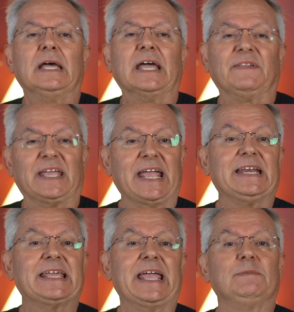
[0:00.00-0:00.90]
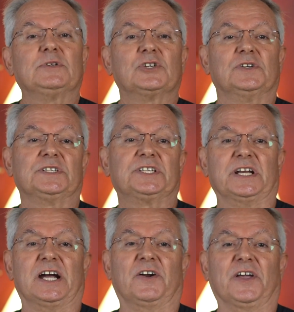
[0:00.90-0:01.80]
In the 8-game turn
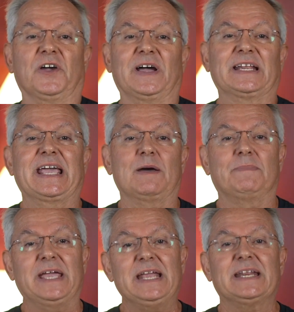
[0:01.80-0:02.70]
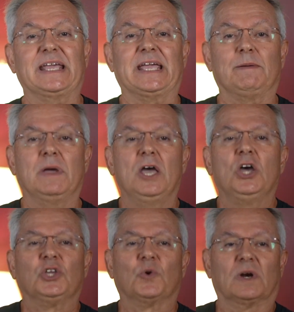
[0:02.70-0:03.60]
scenario and campaign game,
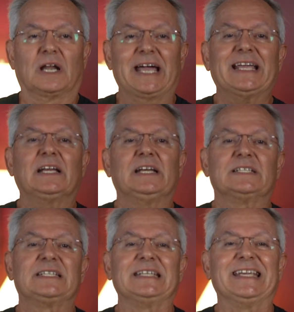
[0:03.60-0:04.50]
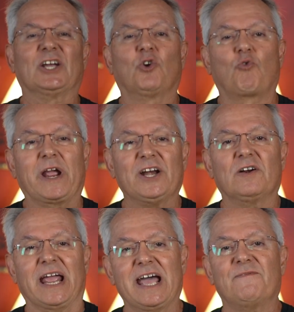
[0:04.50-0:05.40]
you are likely to see a
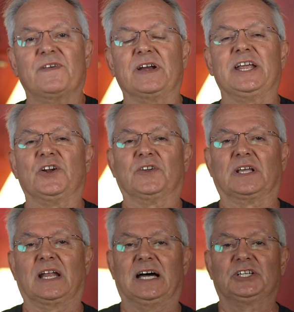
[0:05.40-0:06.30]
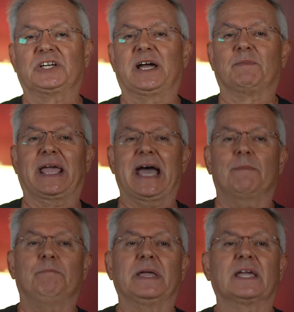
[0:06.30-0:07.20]
greater effort here in the Lochheim
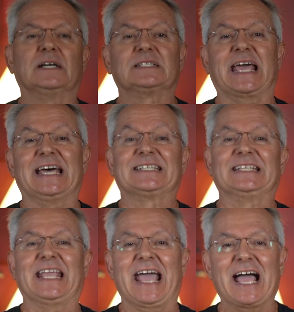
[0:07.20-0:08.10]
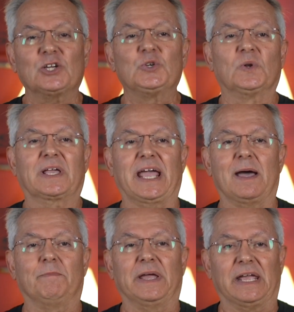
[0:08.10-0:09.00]
Gap because, as in the actual
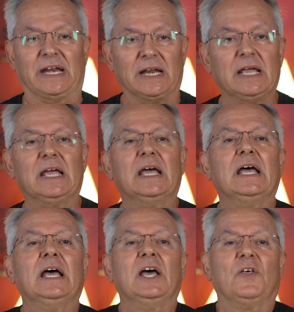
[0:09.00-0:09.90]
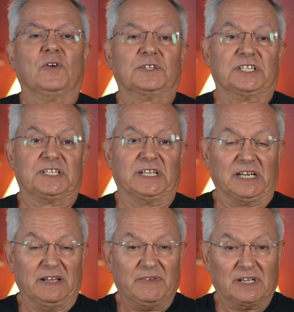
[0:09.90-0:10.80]
campaign, there is a
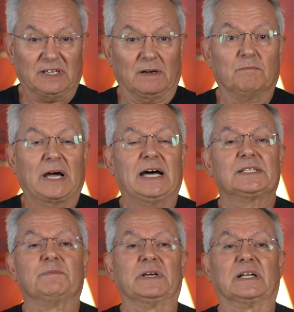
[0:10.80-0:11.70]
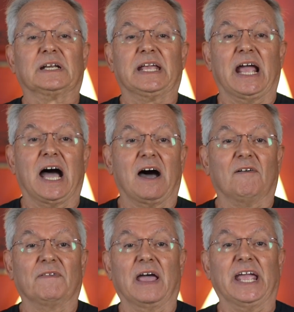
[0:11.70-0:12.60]
significant possibility
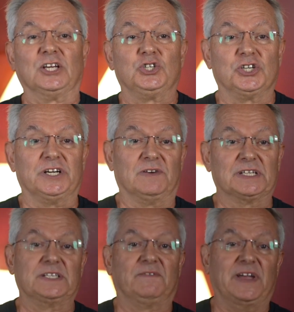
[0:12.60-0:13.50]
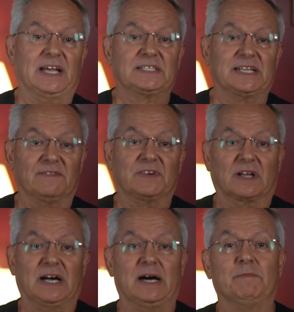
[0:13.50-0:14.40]
of a generous advance after
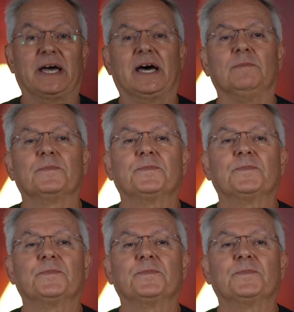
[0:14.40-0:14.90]
combat.